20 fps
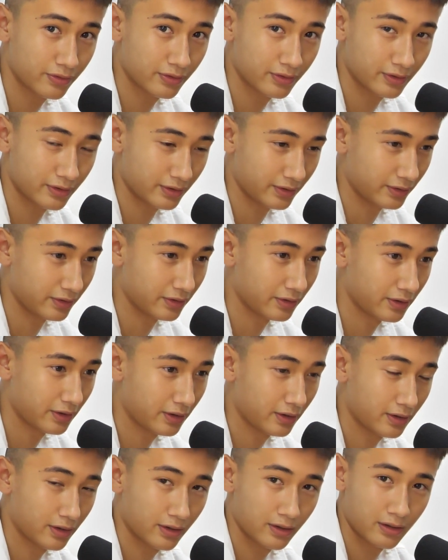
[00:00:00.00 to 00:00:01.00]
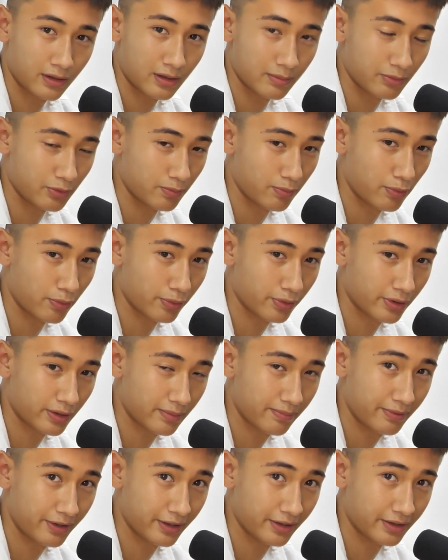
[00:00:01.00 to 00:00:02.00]
I'm a boarder at
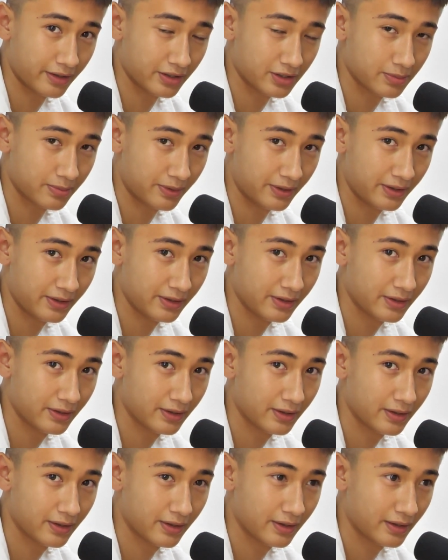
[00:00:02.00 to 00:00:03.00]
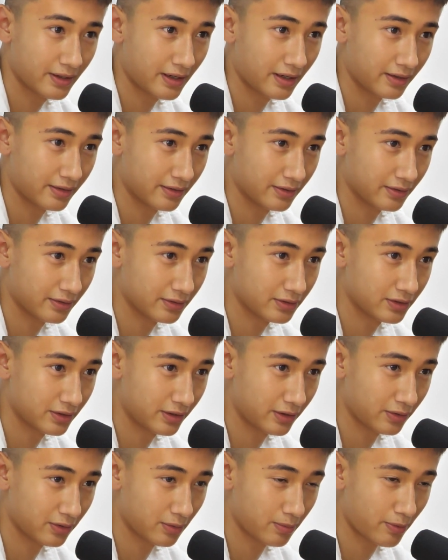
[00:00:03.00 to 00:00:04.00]
BISP. And today
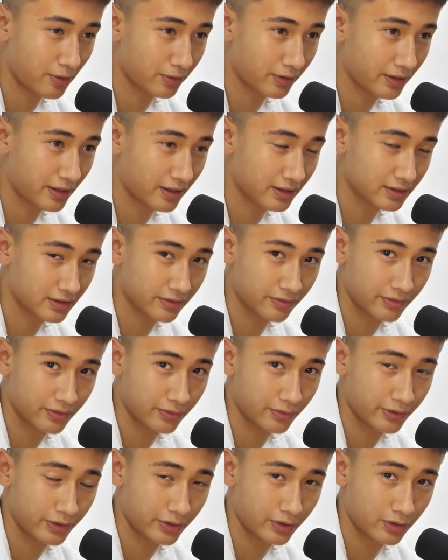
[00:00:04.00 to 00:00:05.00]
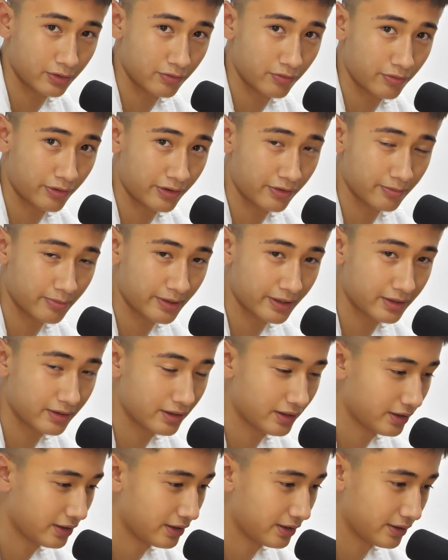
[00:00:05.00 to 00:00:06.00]
on the podcast, I have a really good friend of mine,
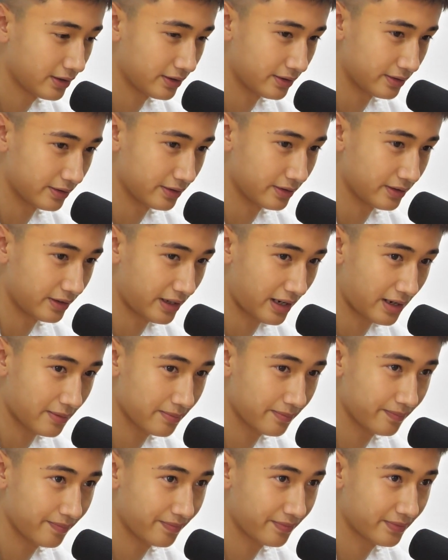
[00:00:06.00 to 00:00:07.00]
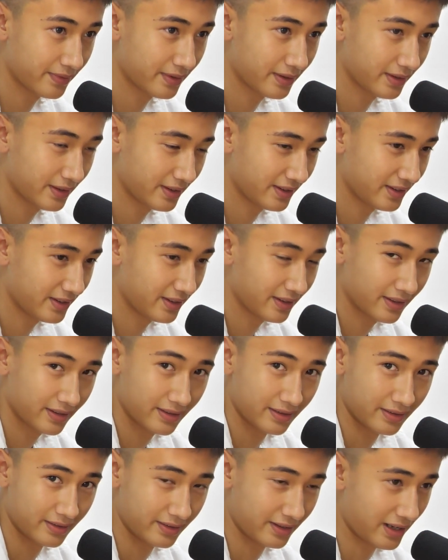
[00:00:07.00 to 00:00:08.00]
Agam.
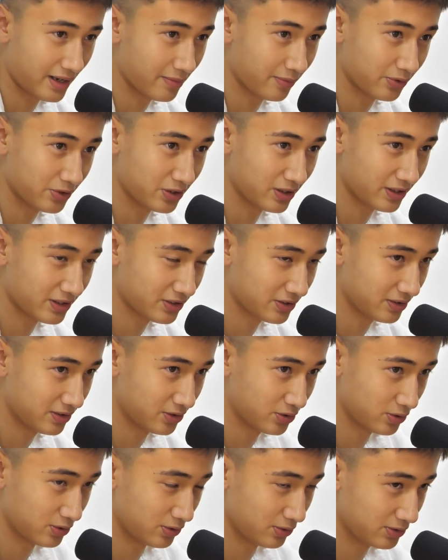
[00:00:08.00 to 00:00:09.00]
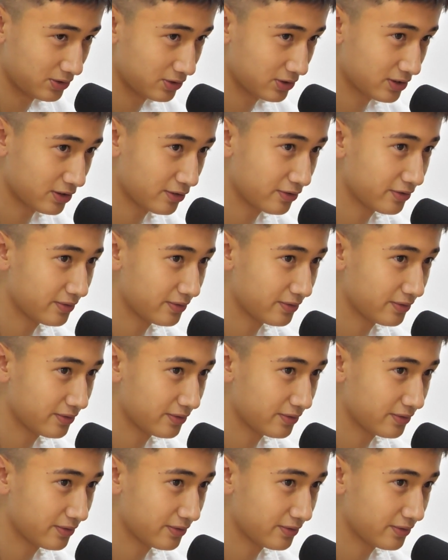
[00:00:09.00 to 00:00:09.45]
Agam, would you like to introduce yourself?